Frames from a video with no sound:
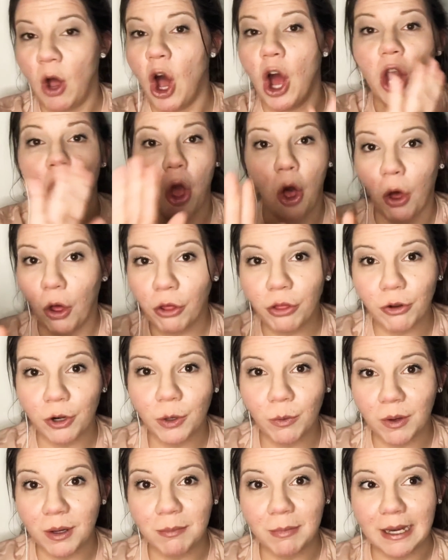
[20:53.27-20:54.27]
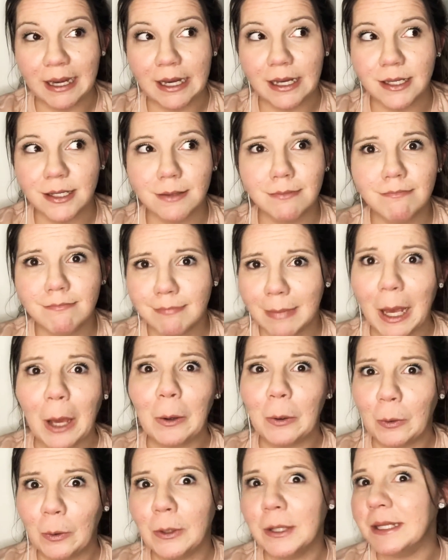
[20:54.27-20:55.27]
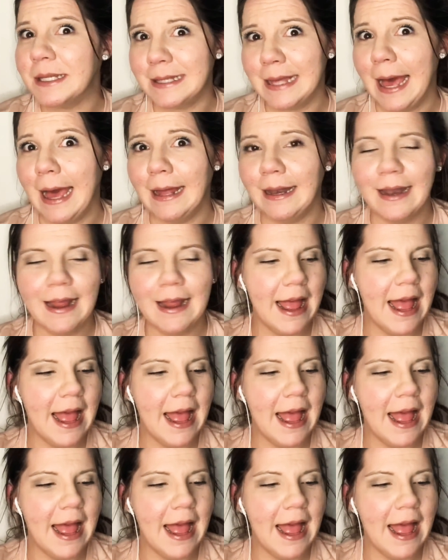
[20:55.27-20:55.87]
on all 31 beanies. How cool is that?